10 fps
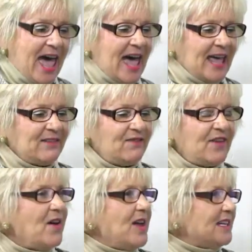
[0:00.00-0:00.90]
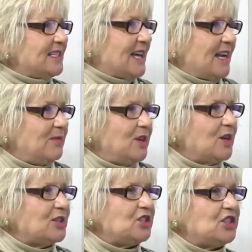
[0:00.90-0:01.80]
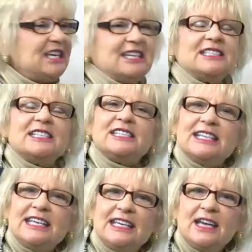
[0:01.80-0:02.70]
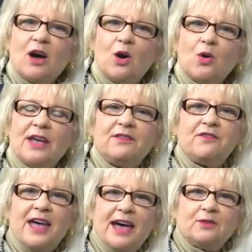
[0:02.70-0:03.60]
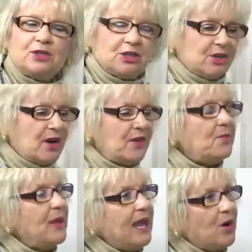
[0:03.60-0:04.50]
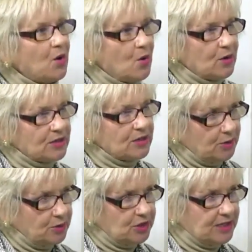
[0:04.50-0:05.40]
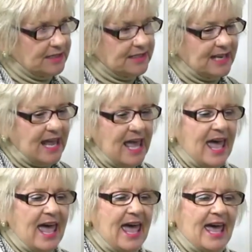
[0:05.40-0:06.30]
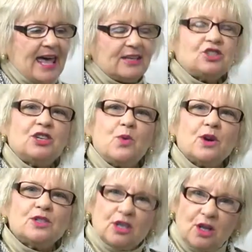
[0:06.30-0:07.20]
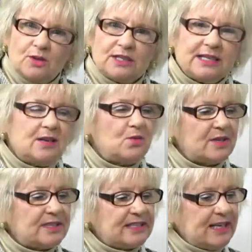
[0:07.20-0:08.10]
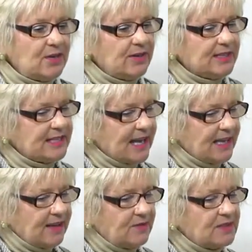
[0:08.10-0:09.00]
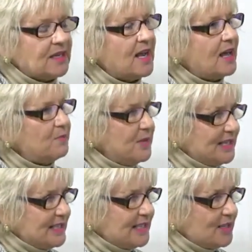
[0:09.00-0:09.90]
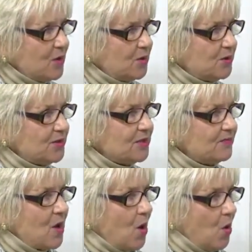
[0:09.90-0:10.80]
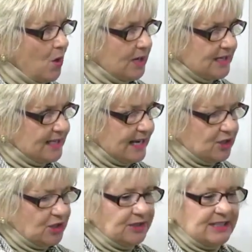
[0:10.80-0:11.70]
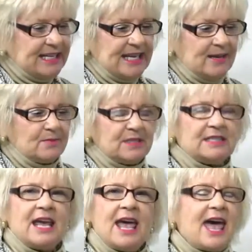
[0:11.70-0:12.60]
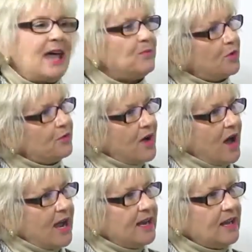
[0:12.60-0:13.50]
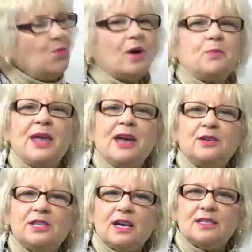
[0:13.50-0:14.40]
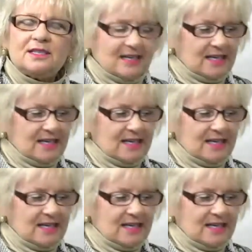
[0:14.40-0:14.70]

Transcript: and very excited because she is the CEO and founder of Pear Core Solutions. And she works closely with senior executives, business owners, organizational teams, and providing what Pear does